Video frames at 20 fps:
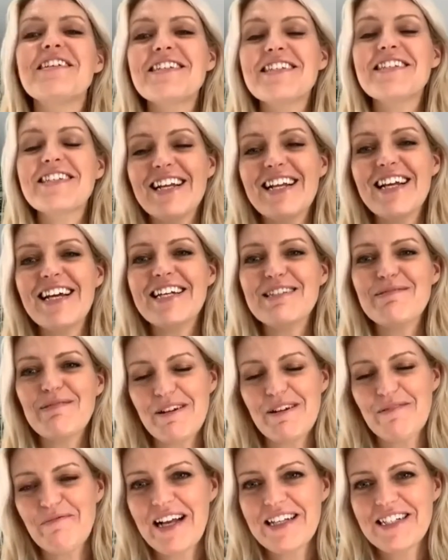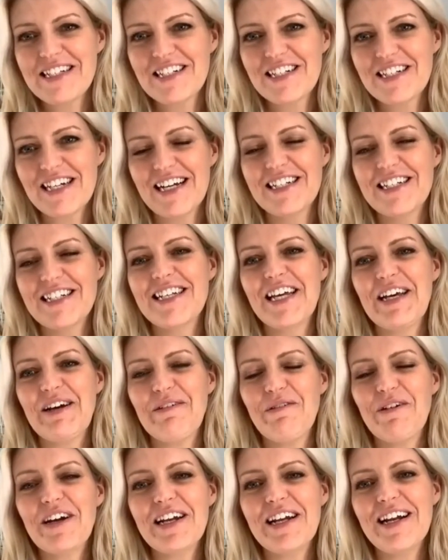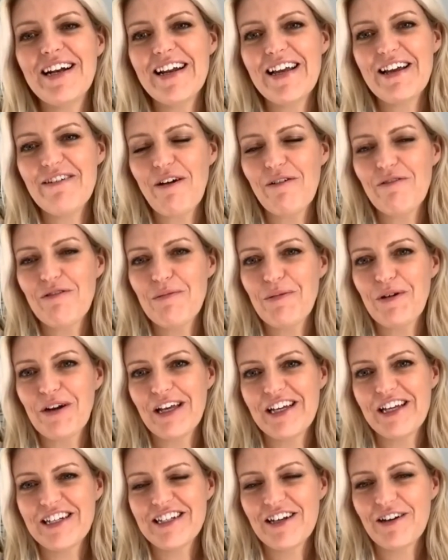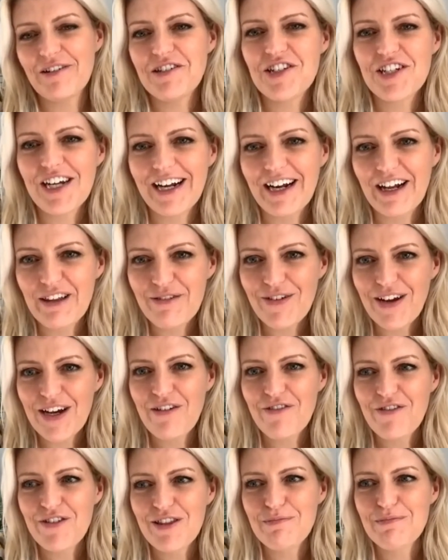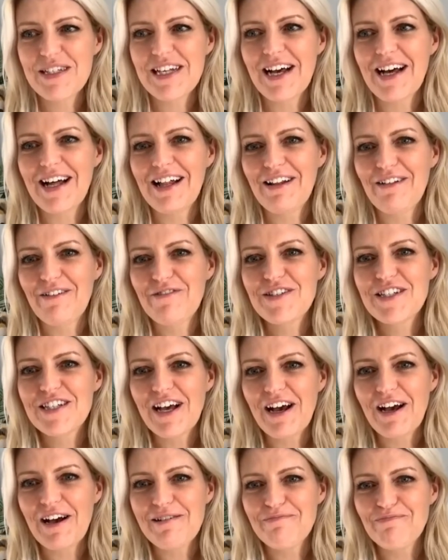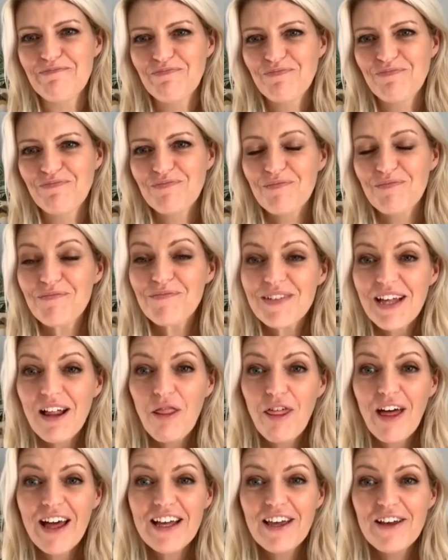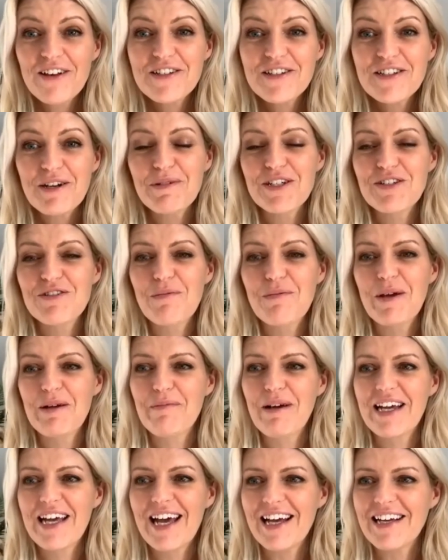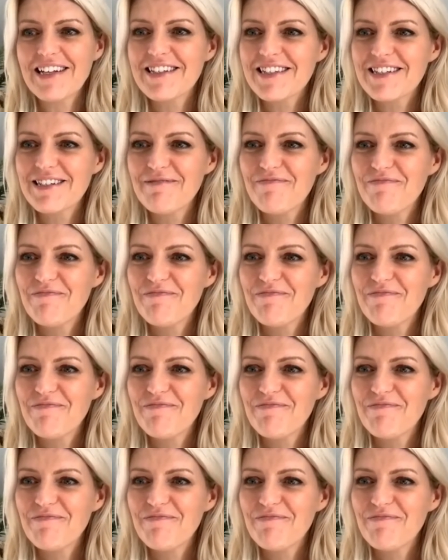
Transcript: Celia, it's been amazing chatting to you. We're going to leave everybody to go and check out the venue for themselves. Thank you so much for being my guest.